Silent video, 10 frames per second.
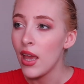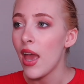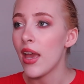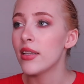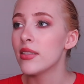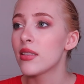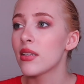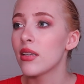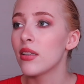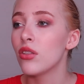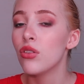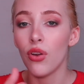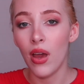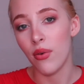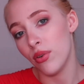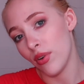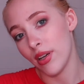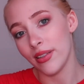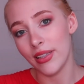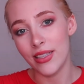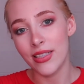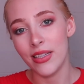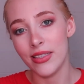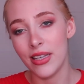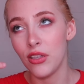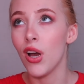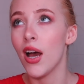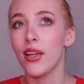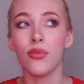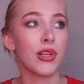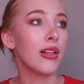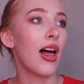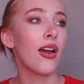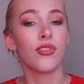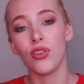and you know how annoying lint is in your eye in real life.